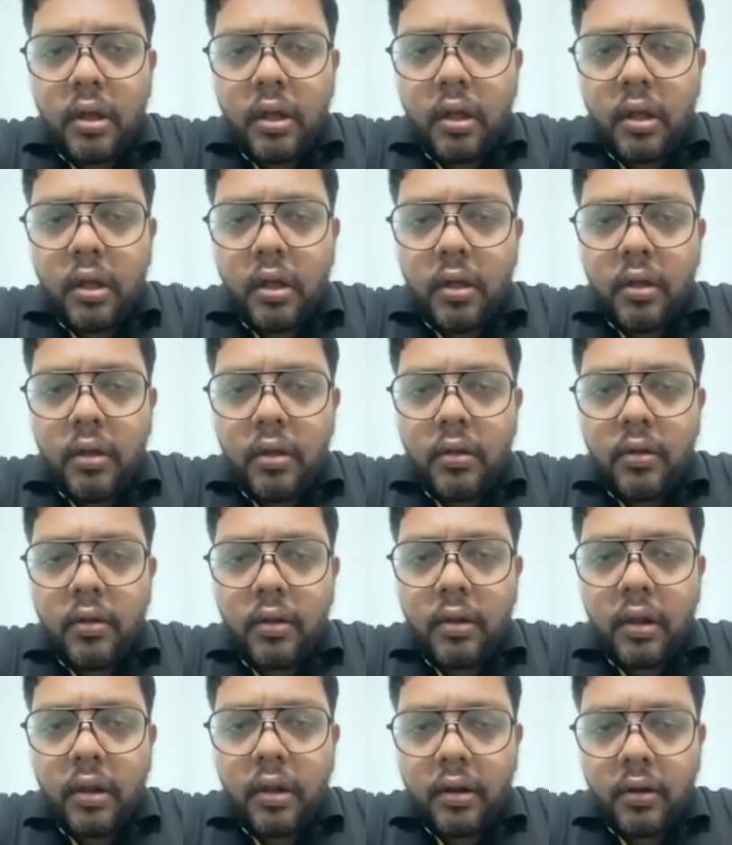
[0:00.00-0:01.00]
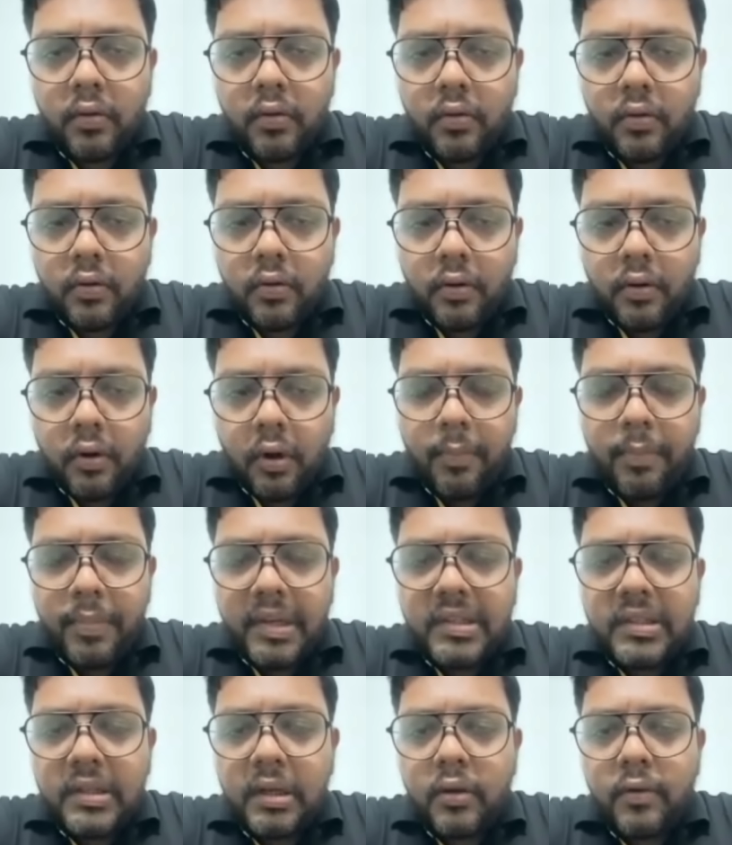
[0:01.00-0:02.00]
uh,
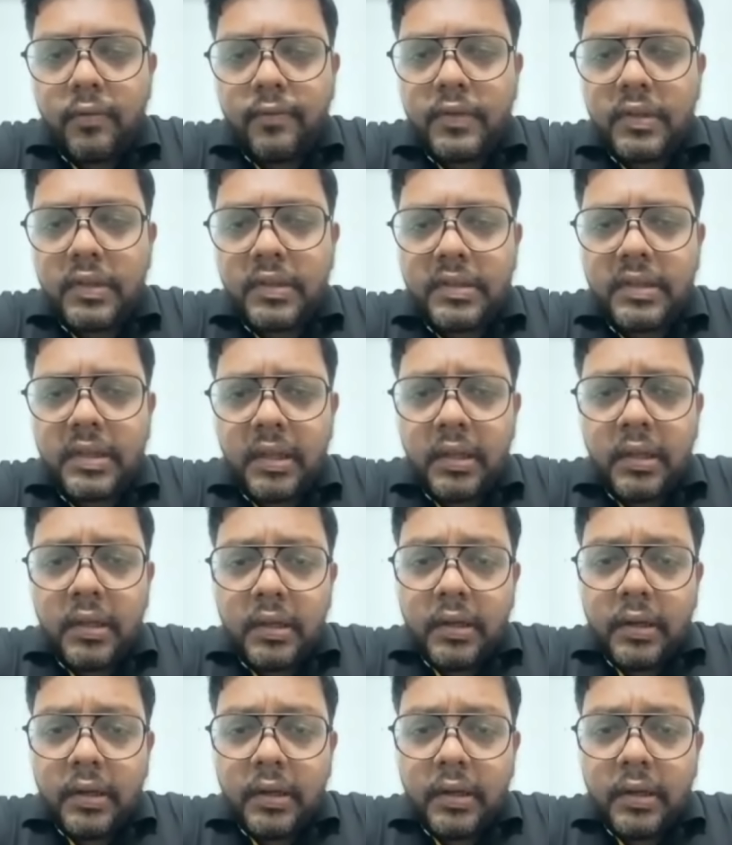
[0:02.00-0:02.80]
completion of this